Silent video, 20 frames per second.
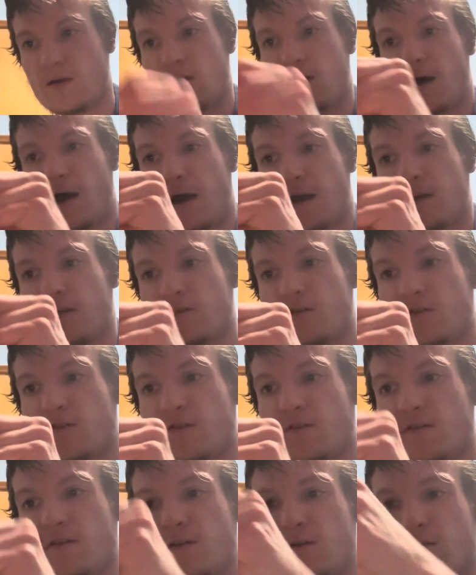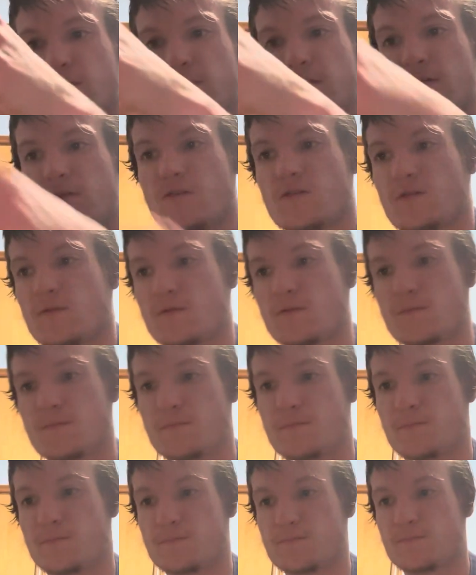I can just tilt this
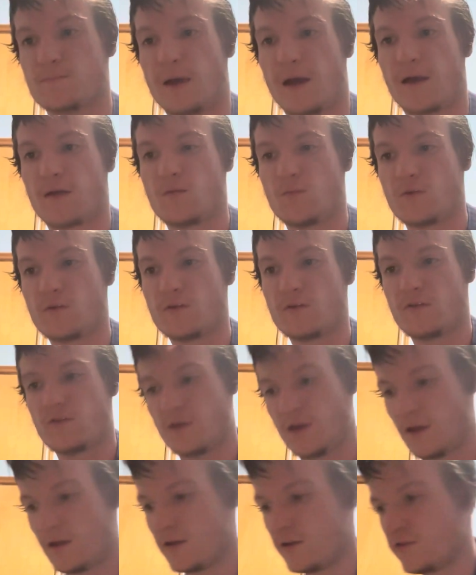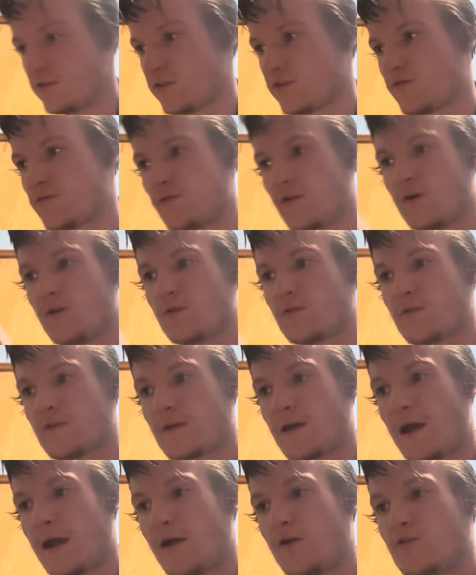backwards and it just falls
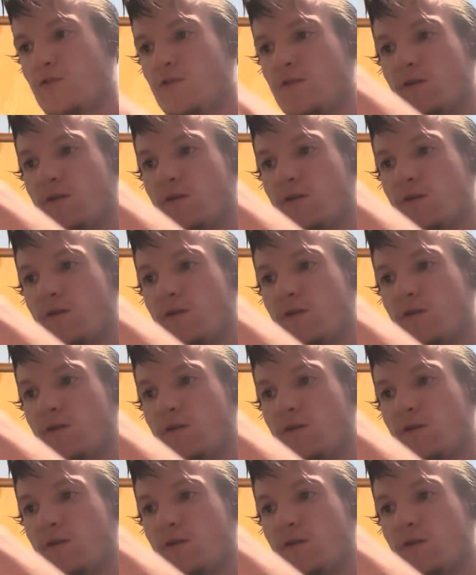out,